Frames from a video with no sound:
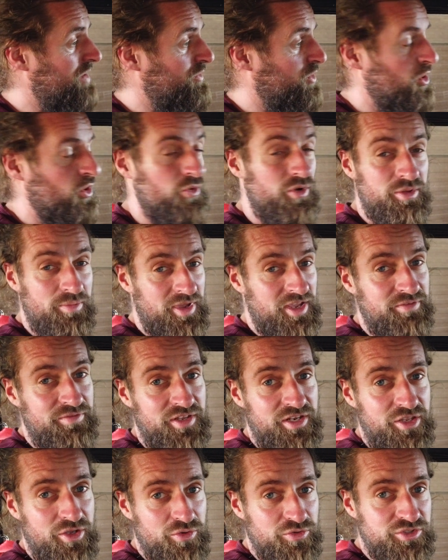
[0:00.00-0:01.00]
I will only make
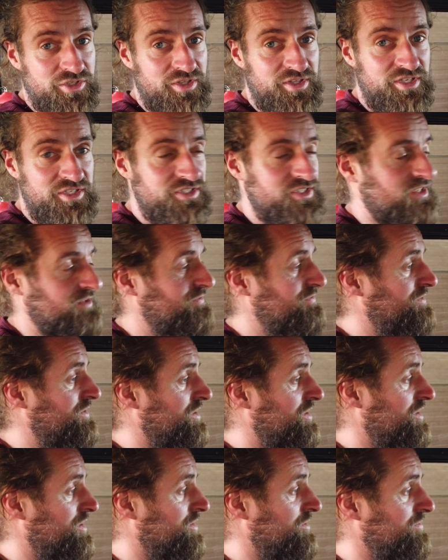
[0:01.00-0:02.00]
videos on this if
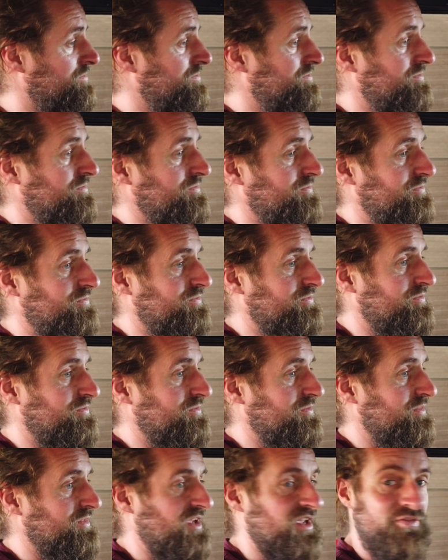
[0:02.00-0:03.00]

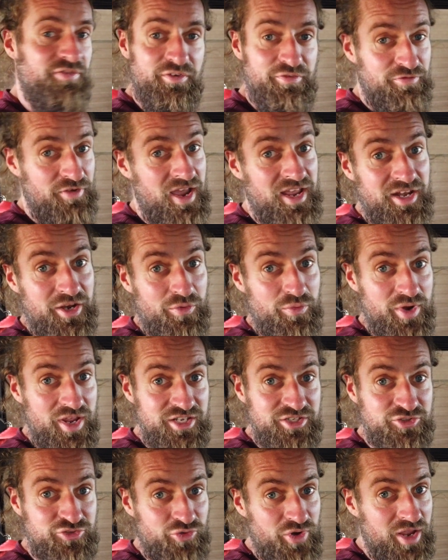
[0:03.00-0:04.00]
I find a
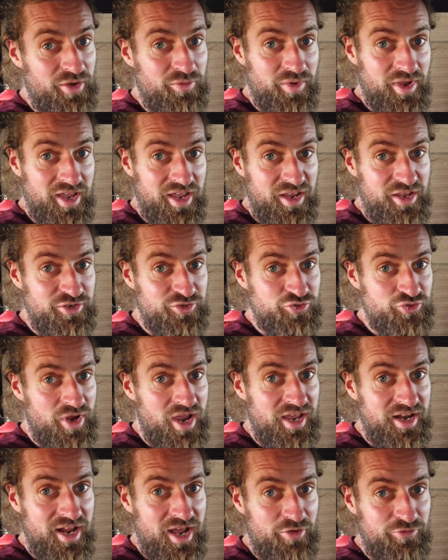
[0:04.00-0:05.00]
racetrack where I can
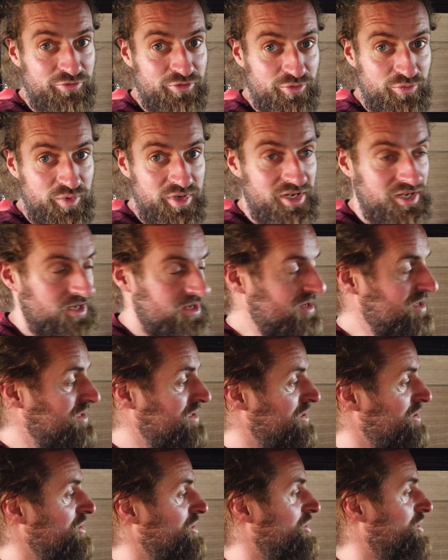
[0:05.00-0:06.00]
try it out for real,
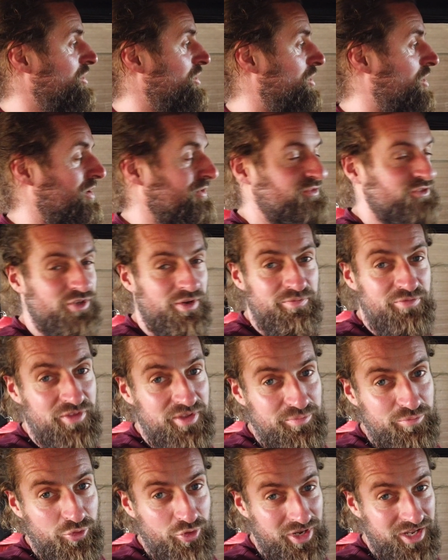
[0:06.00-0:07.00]
or if
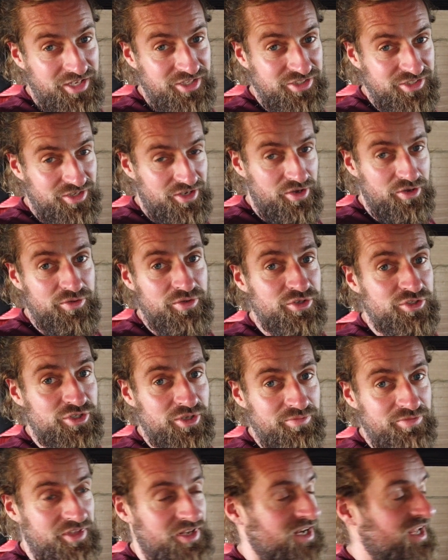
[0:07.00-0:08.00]
something breaks or
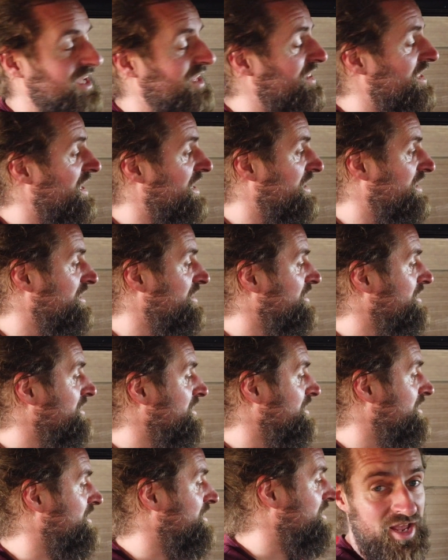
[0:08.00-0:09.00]
something like that.
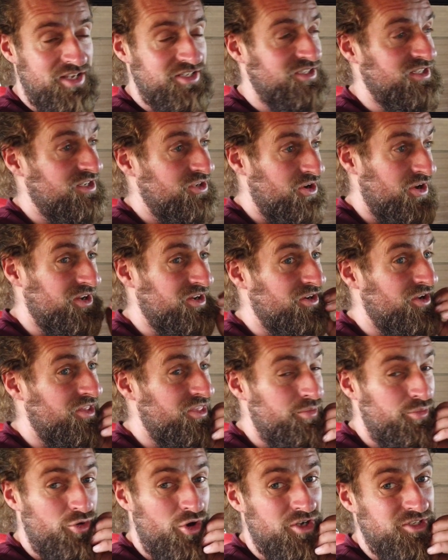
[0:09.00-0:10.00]
I actually got
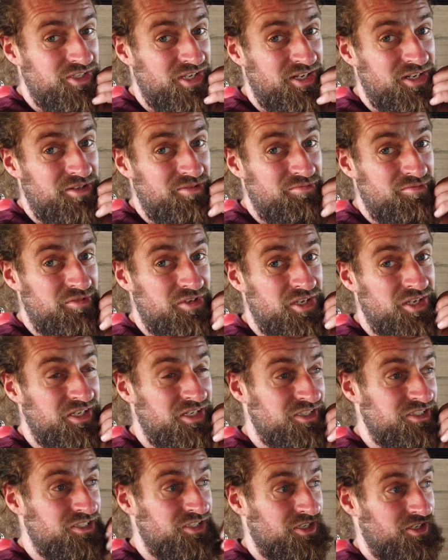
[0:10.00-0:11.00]
another project. It
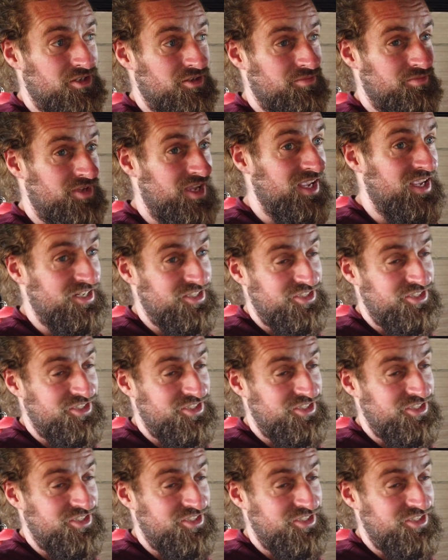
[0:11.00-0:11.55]
is I